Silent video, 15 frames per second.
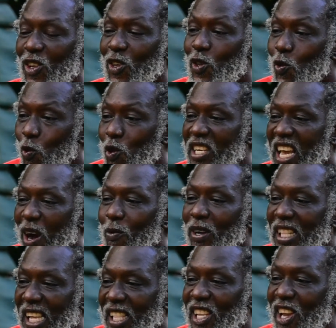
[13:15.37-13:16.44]
You can
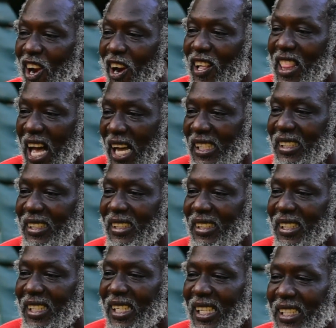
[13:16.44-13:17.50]
within your land
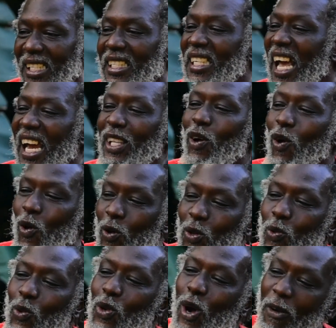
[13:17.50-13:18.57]
decide how
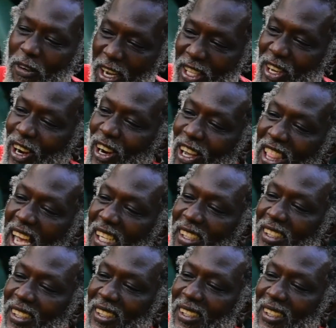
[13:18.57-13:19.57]
you govern your land.